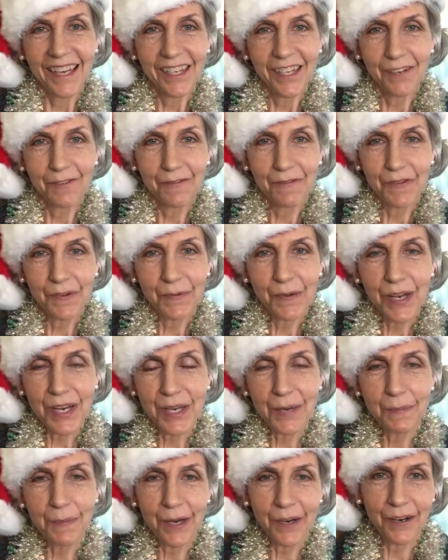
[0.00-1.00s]
Hello
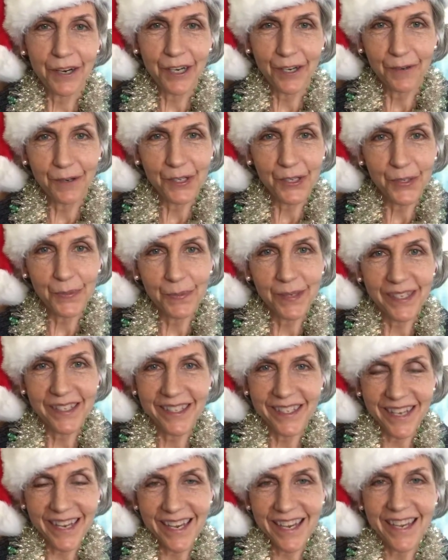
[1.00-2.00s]
everyone, Merry
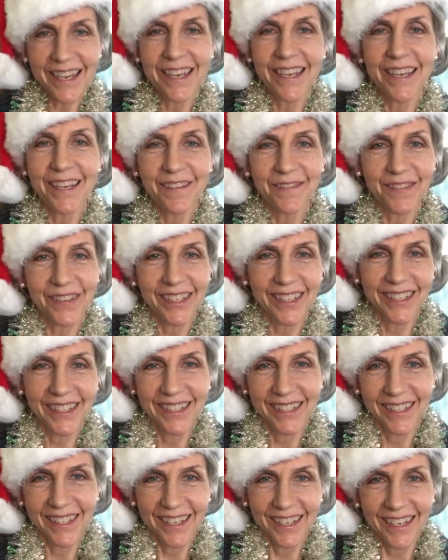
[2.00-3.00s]
Christmas Eve.
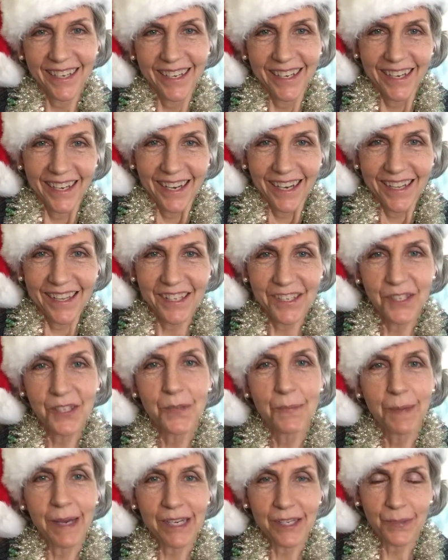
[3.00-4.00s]
This
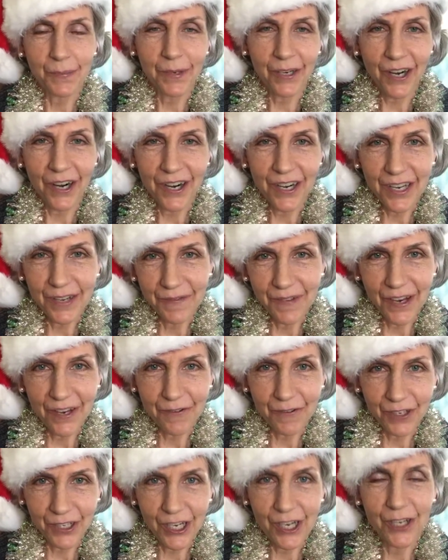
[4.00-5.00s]
is Bess McCarty,
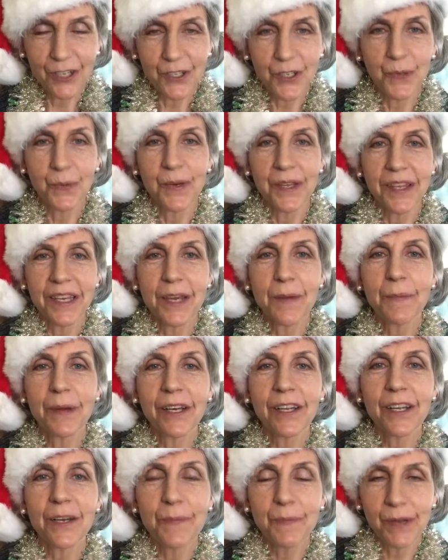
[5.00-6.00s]
founder and coach with the
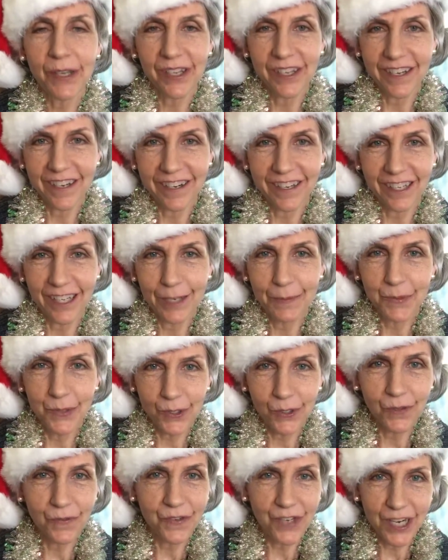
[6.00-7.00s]
MLM Millionaire Club
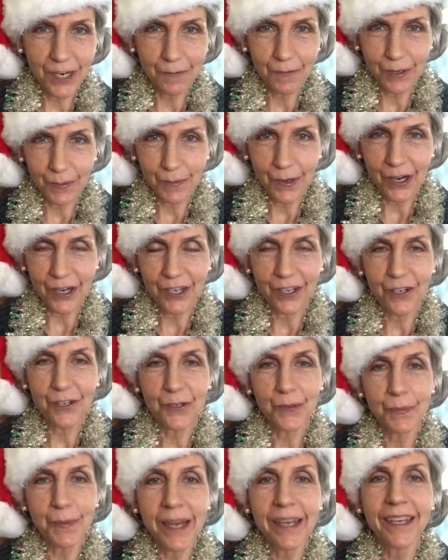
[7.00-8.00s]
School for Network
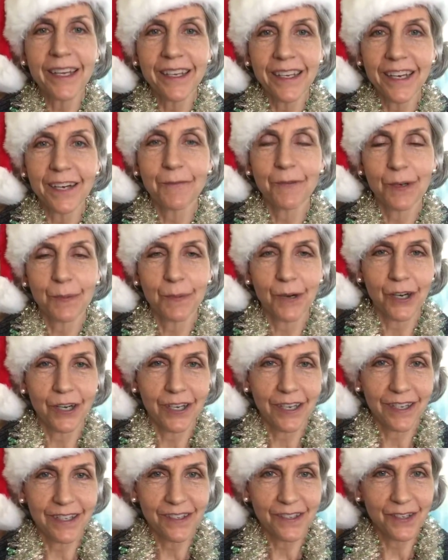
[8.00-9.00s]
Marketers, making network
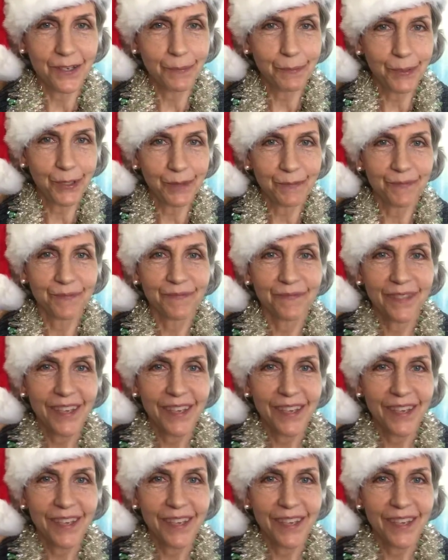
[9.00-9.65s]
marketing simple.